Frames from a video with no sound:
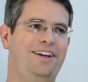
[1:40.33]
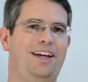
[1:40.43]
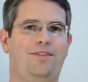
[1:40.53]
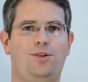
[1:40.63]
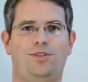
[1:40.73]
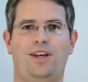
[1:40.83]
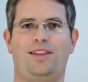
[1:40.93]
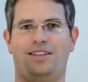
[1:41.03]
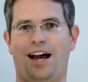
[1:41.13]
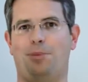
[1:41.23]
if you say
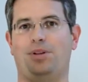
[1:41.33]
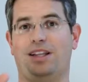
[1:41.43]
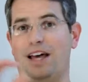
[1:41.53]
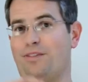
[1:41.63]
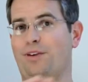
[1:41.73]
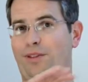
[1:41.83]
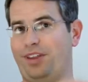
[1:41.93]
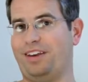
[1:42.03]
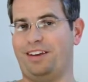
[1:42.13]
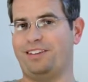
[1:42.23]
the top 11
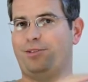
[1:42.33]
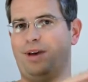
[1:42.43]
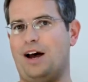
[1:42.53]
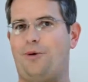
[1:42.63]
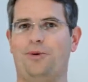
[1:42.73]
things about